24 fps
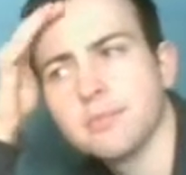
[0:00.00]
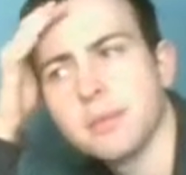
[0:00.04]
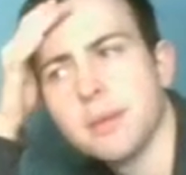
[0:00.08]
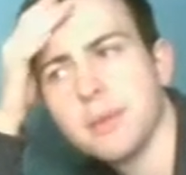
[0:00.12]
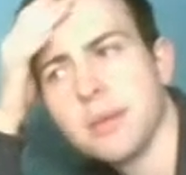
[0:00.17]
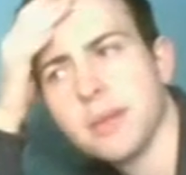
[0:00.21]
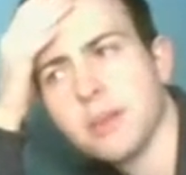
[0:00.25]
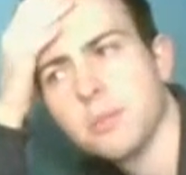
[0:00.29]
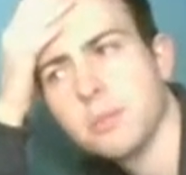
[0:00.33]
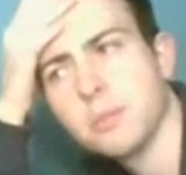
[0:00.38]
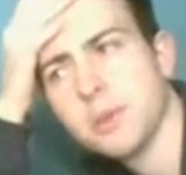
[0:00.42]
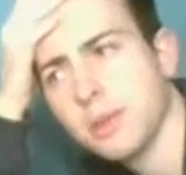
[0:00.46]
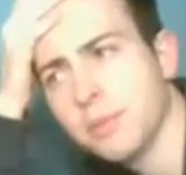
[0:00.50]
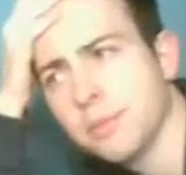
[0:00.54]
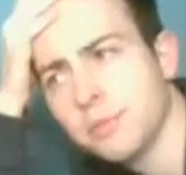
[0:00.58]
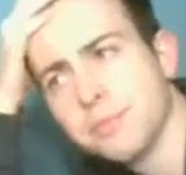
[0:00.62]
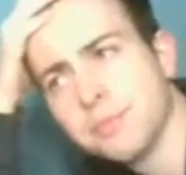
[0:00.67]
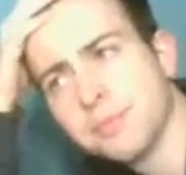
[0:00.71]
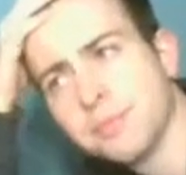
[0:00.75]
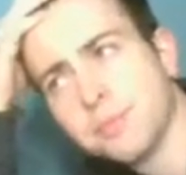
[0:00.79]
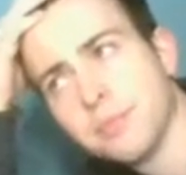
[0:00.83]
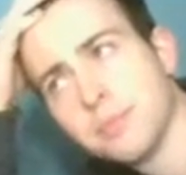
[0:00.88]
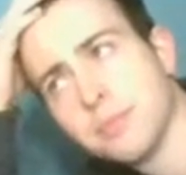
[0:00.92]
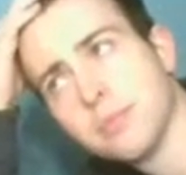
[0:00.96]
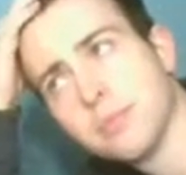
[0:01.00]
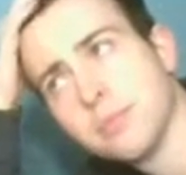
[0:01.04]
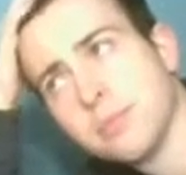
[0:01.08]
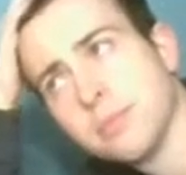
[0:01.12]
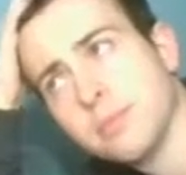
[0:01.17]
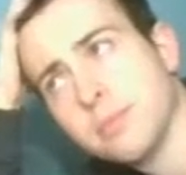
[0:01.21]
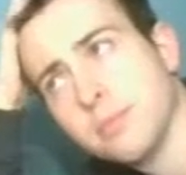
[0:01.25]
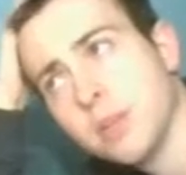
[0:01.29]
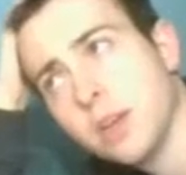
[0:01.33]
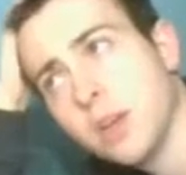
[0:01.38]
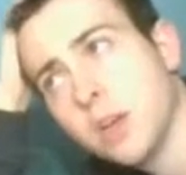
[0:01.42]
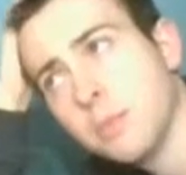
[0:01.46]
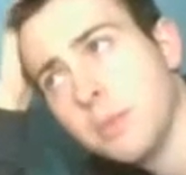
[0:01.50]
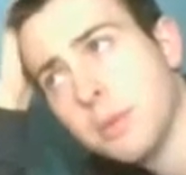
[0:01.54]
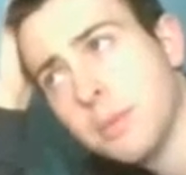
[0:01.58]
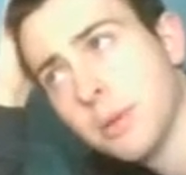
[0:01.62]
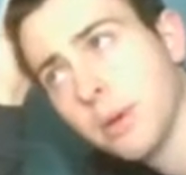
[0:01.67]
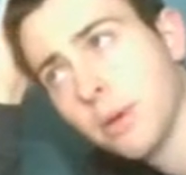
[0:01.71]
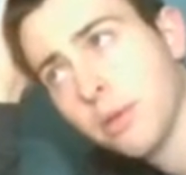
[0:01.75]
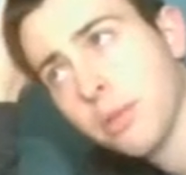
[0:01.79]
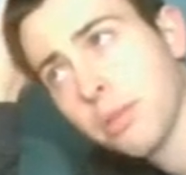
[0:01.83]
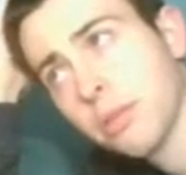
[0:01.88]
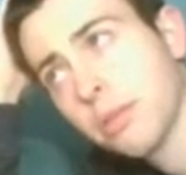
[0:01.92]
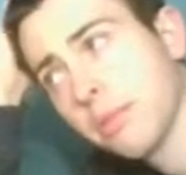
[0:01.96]
Maybe it could be. It could be
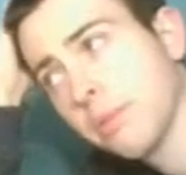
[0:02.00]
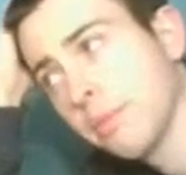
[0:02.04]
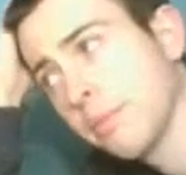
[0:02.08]
both.